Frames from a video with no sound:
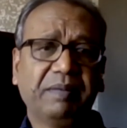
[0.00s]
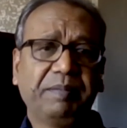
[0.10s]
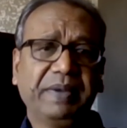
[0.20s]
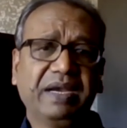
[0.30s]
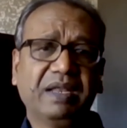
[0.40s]
I'll
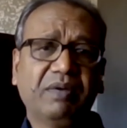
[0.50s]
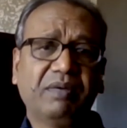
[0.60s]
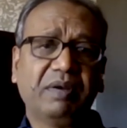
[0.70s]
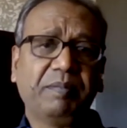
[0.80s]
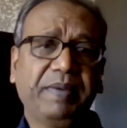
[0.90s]
pick it up
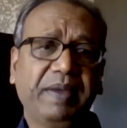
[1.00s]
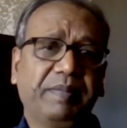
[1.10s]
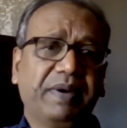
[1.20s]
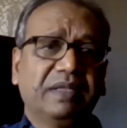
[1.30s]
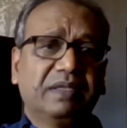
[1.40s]
on a
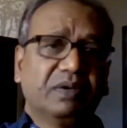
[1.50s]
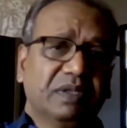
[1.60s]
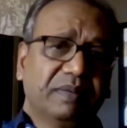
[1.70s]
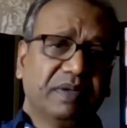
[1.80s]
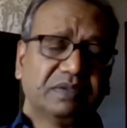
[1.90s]
paper and throw
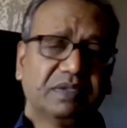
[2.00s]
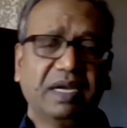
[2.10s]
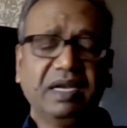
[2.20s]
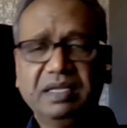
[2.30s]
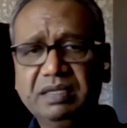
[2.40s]
them
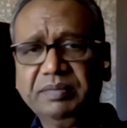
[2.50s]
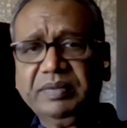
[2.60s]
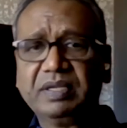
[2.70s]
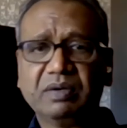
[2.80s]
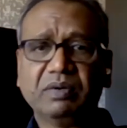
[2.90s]
outside, let
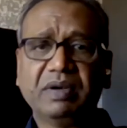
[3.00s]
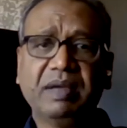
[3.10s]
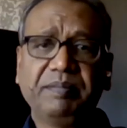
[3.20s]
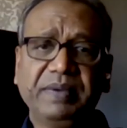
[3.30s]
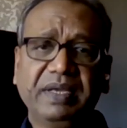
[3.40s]
them in their own
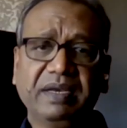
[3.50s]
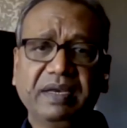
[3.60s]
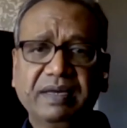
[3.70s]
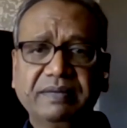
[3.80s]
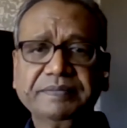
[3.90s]
happy
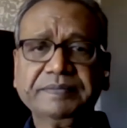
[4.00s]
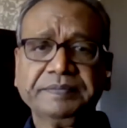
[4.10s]
area.